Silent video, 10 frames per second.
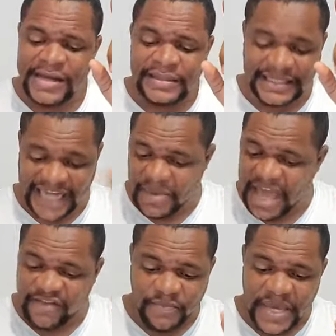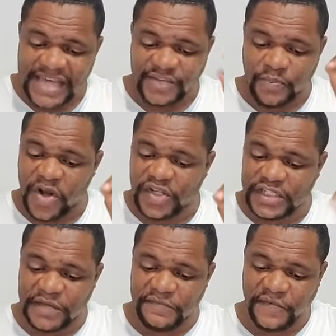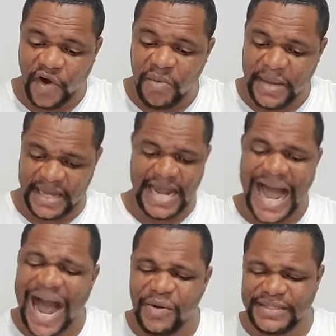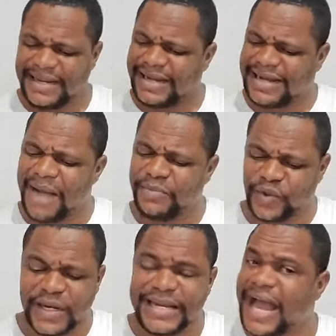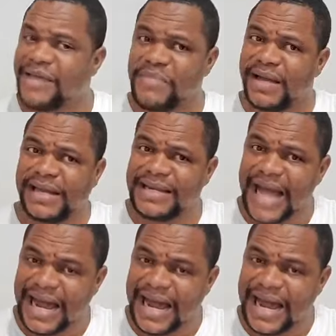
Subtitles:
the WFP is purchasing from and how did it come to the $9 million?